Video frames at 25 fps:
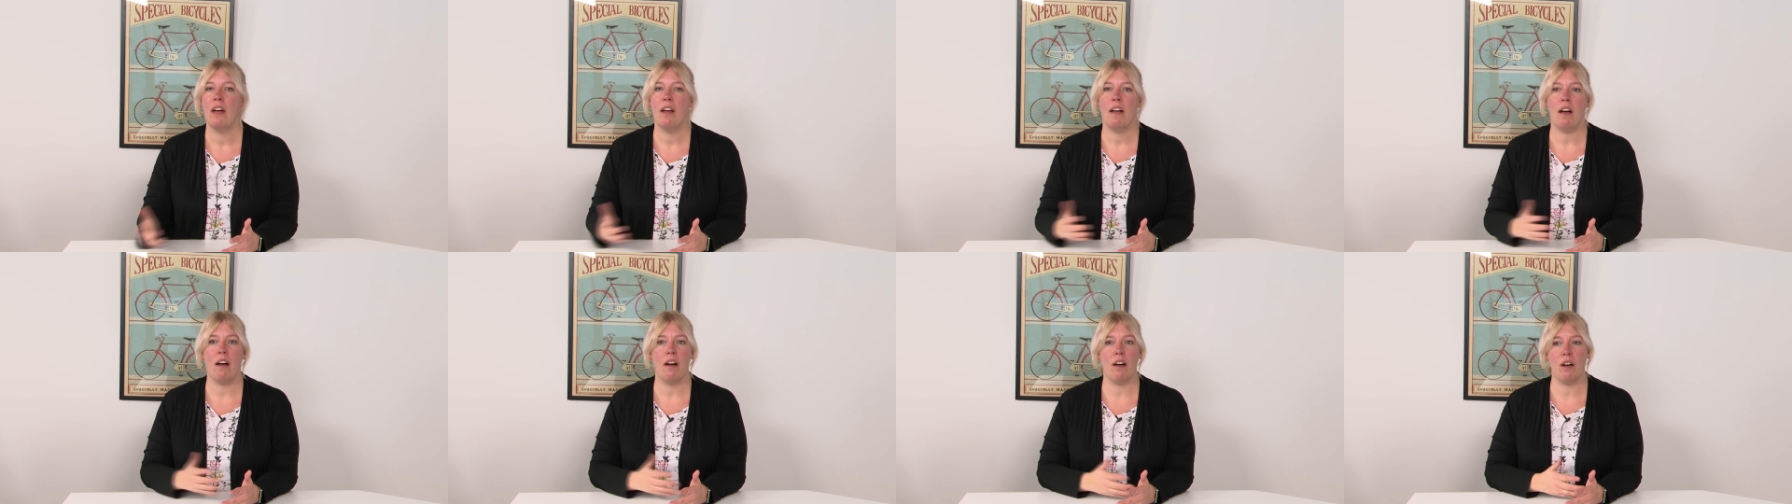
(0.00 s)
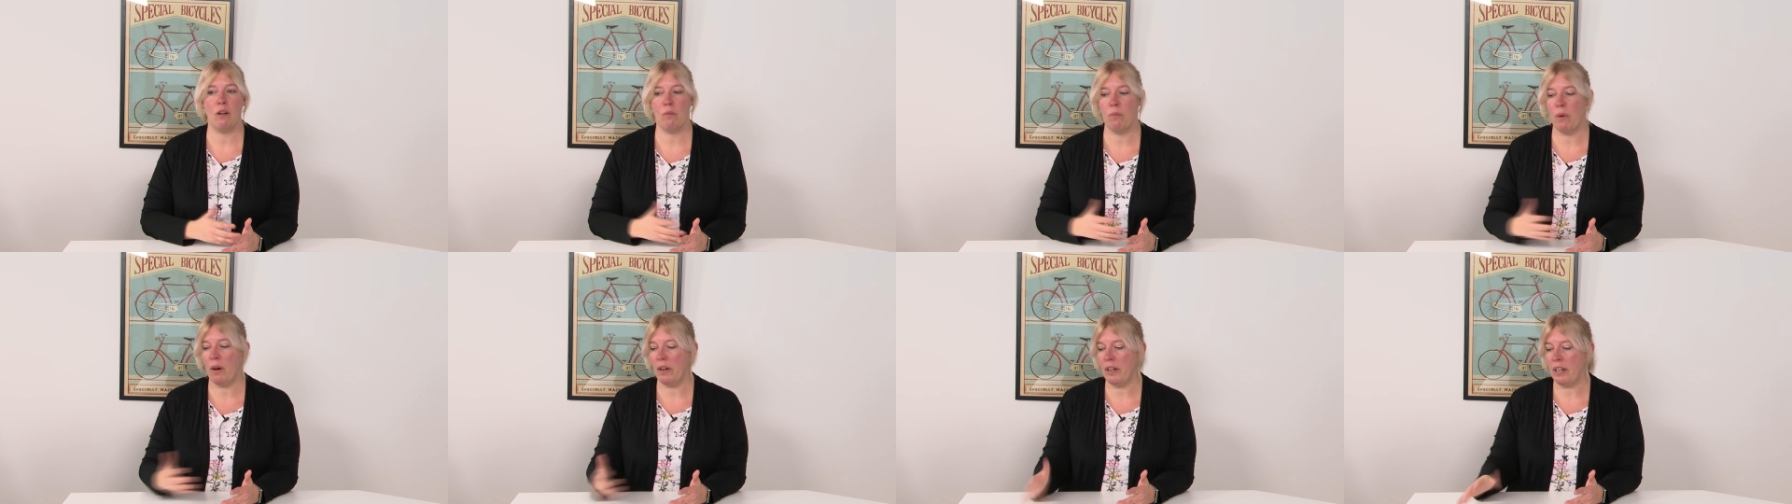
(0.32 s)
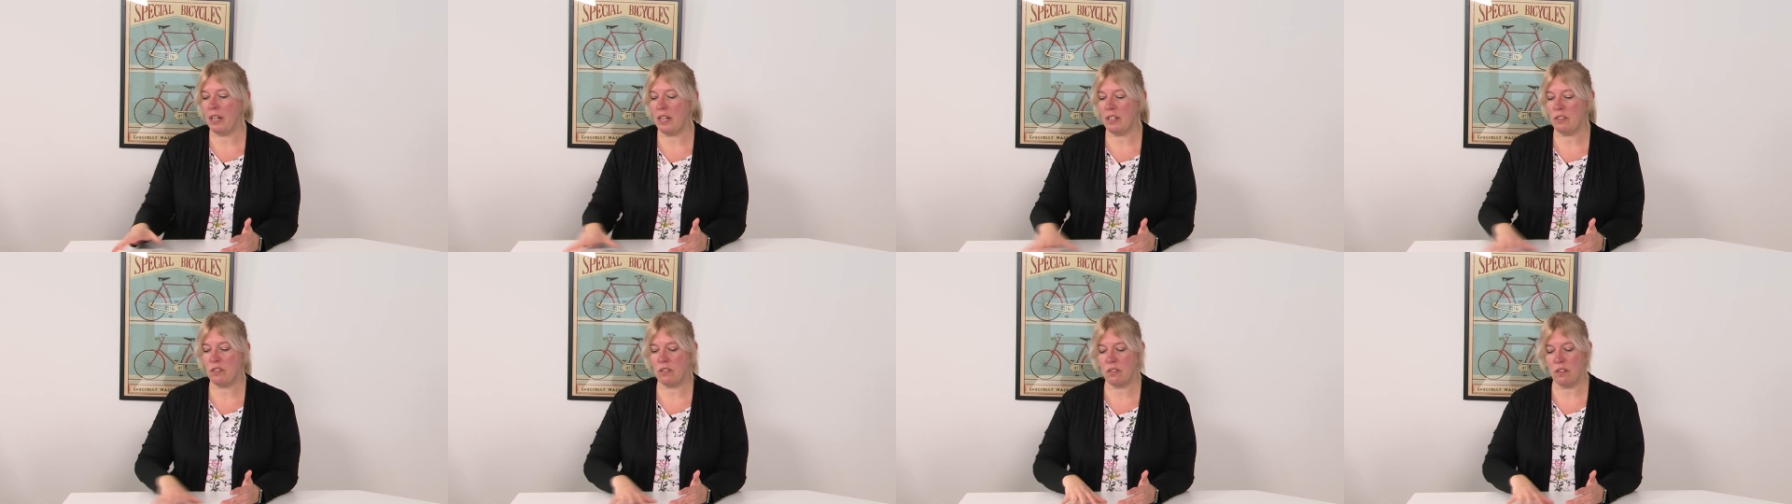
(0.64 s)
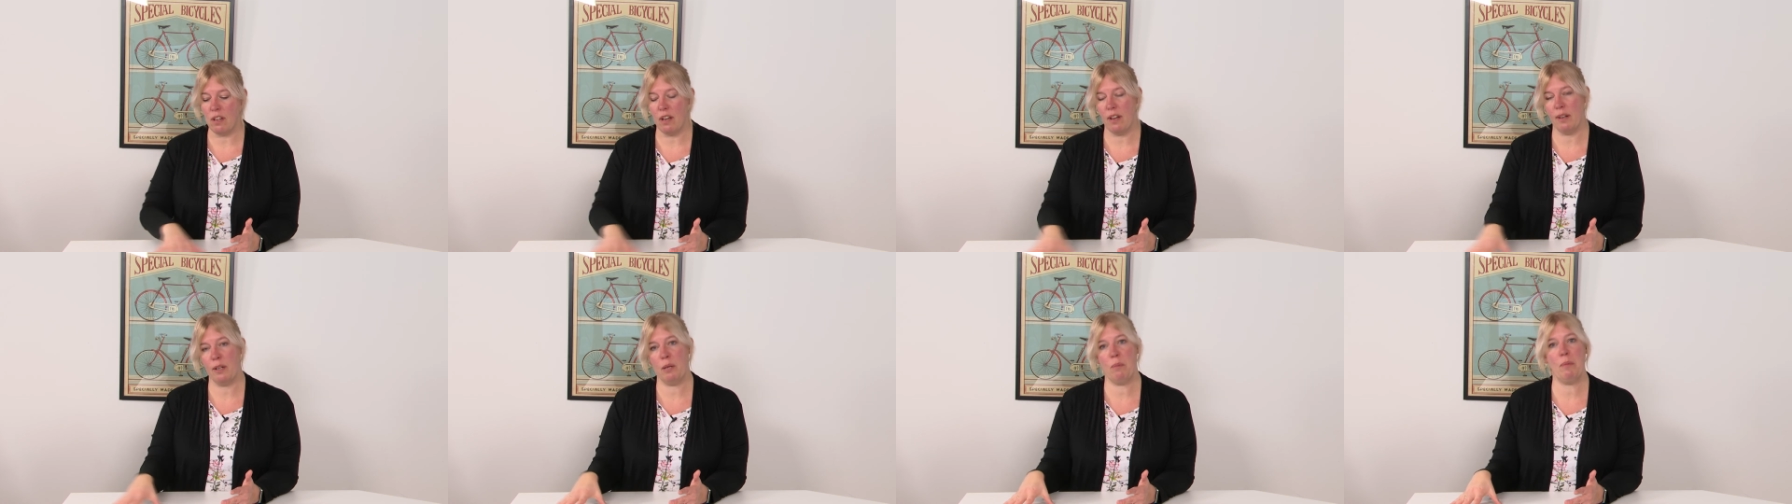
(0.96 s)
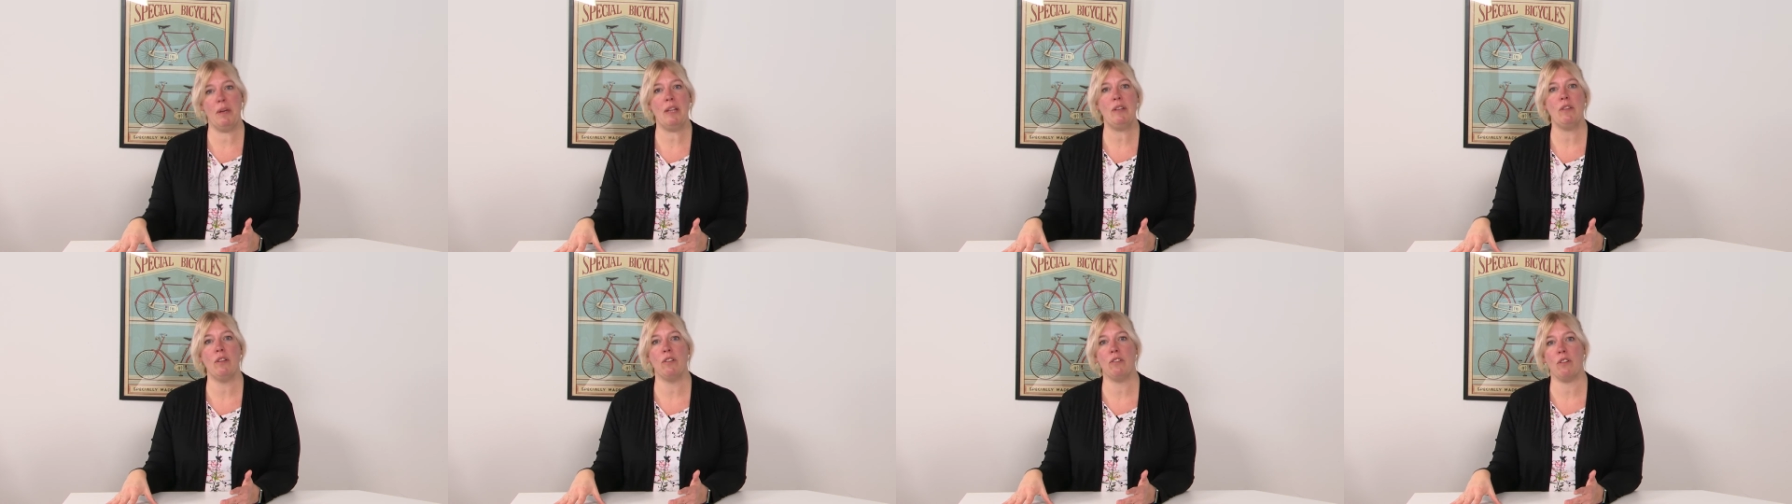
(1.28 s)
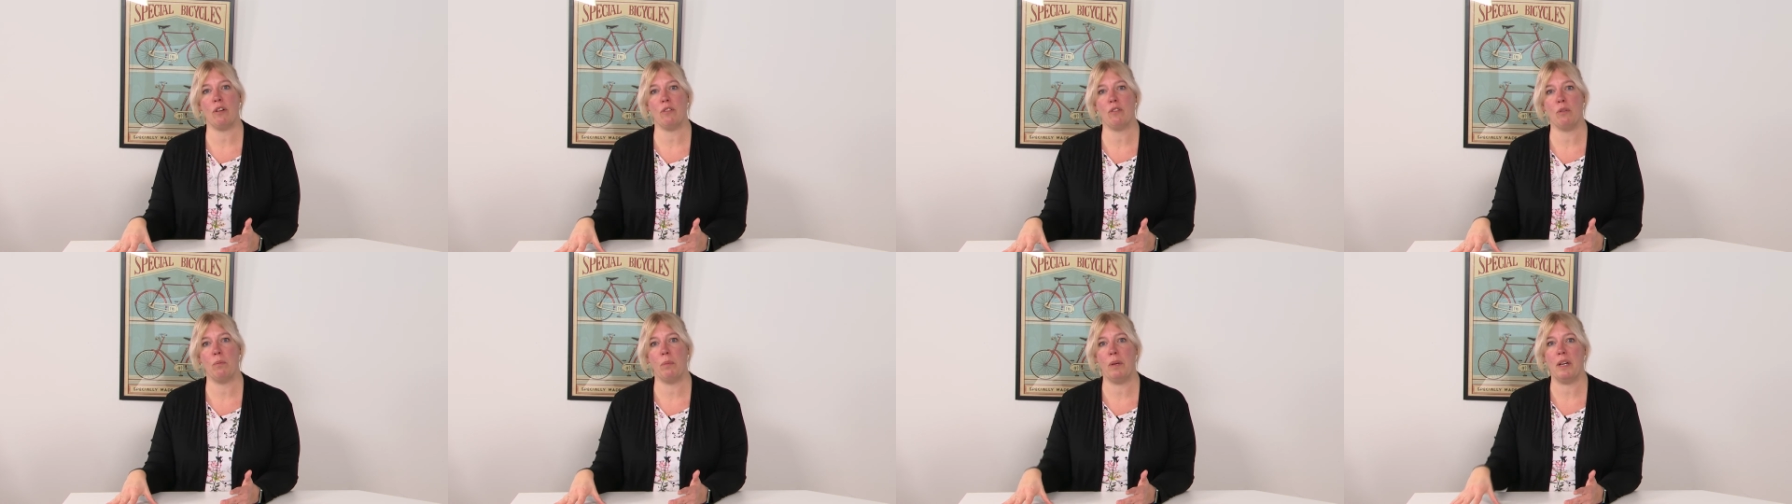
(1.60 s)
One is the meetings
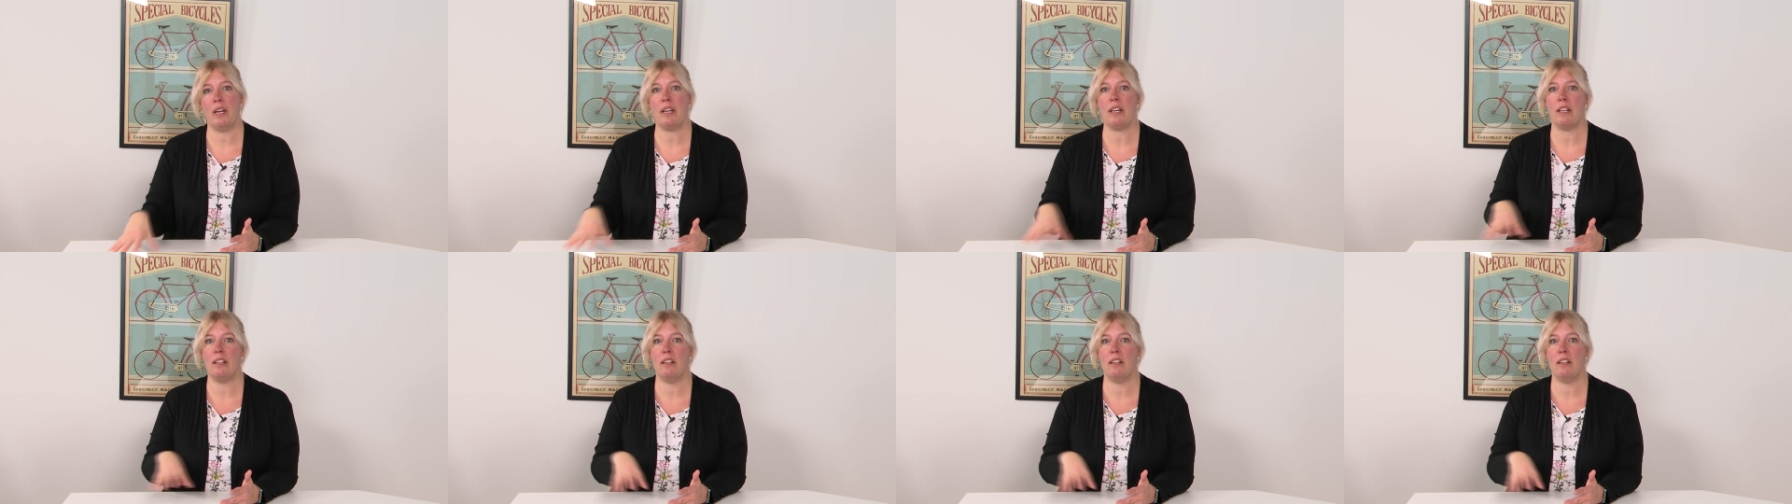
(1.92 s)
are too big,